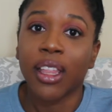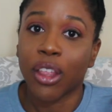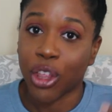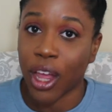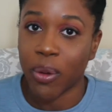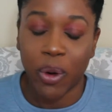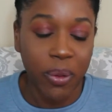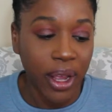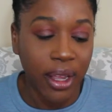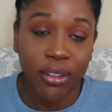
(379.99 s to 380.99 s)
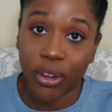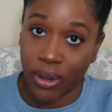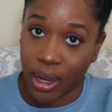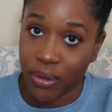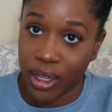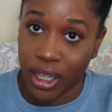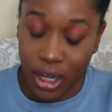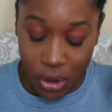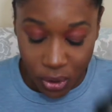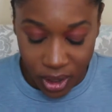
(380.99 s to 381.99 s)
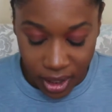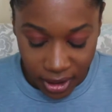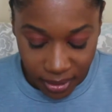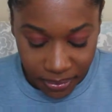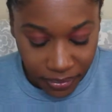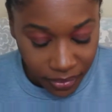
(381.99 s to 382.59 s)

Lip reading: the shine went away. So I really did enjoy this.